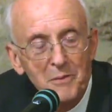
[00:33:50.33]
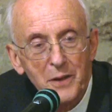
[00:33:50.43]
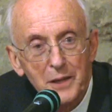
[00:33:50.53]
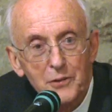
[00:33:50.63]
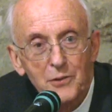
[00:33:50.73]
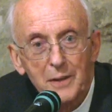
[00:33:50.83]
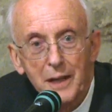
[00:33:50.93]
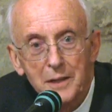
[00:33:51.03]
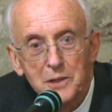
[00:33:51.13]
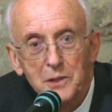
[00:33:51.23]
faiths and
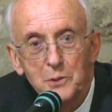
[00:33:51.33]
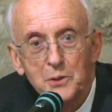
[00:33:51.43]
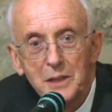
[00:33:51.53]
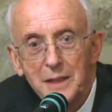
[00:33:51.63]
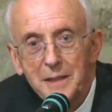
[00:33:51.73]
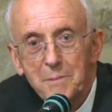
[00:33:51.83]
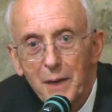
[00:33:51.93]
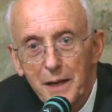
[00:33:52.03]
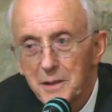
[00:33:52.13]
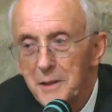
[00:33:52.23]
attitudes,
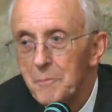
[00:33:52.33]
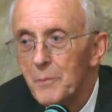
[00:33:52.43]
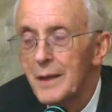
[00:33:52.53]
but